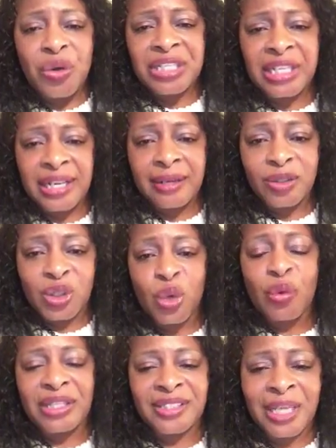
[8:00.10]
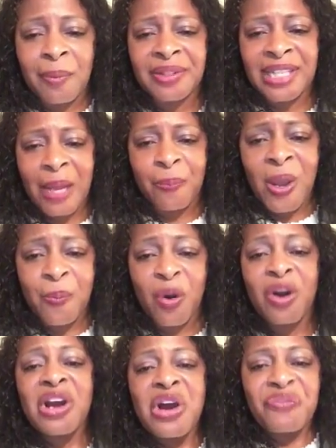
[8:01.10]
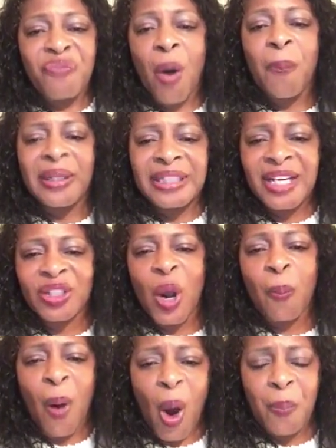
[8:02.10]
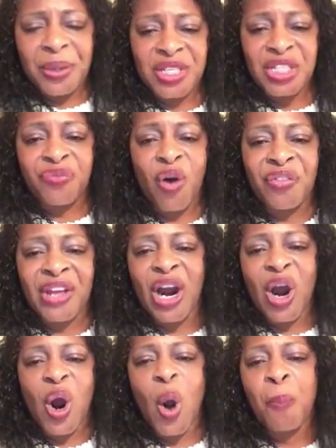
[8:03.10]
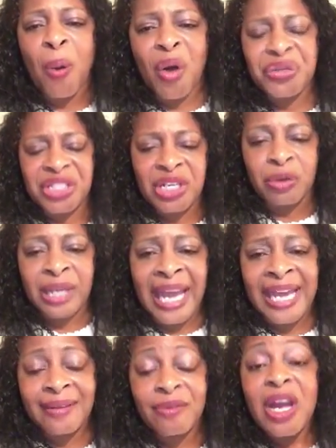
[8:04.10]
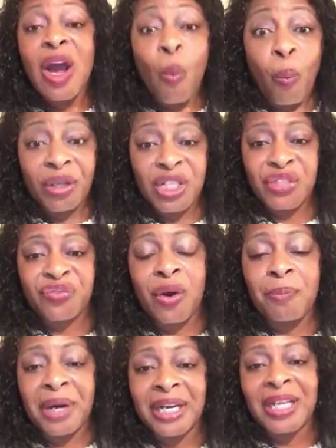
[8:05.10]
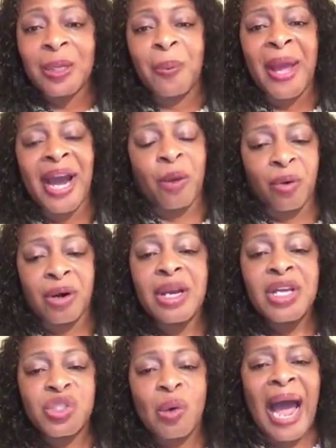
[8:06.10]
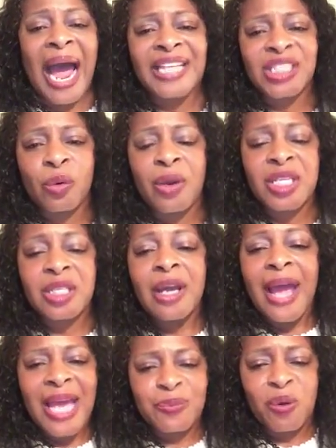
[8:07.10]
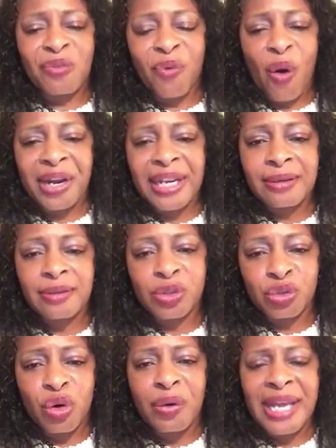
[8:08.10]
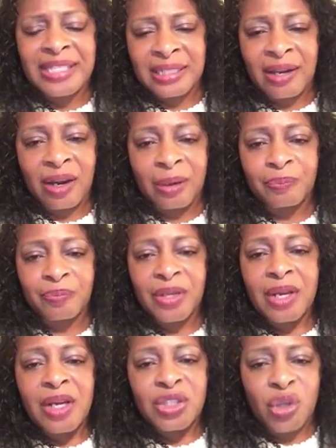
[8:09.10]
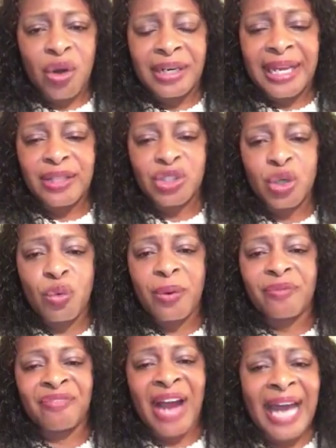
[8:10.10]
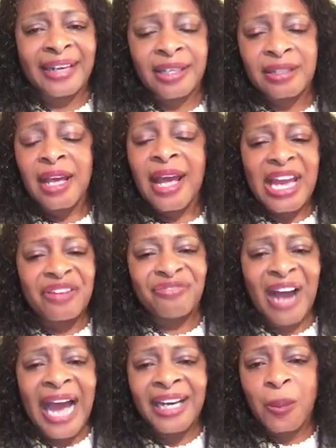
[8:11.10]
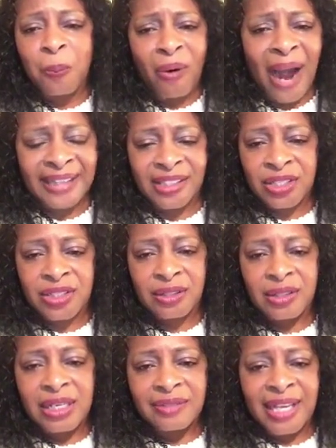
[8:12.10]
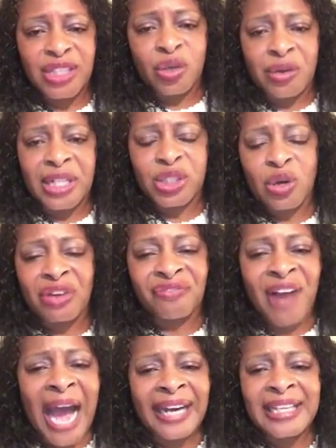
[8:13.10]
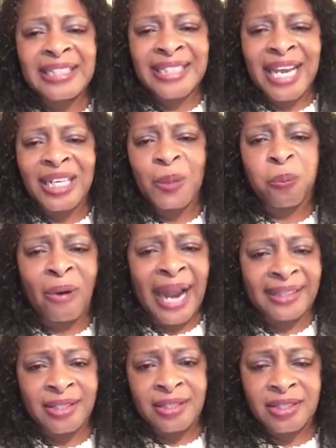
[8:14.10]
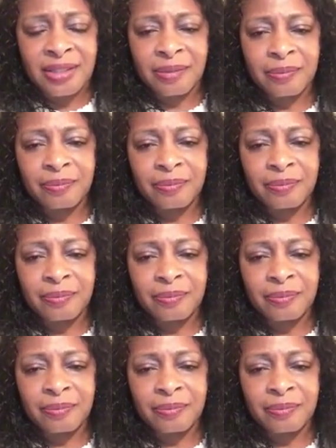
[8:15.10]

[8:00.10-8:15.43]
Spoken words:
using it to intimidate people for political purposes, for their own personal gain, which is for money and power. So Isil has perverted true Islam, turned it into a violent practice, that turned into a violent daily practice,